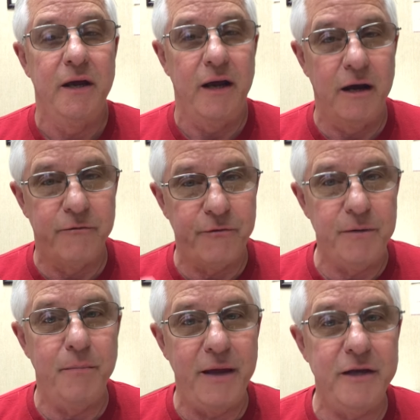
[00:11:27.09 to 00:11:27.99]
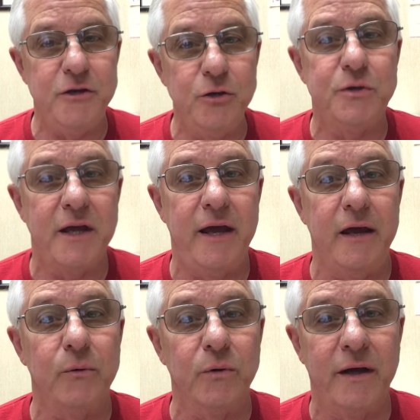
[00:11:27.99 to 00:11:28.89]
every med you
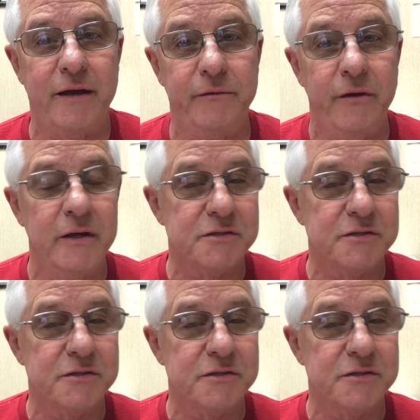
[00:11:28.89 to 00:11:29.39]
take will have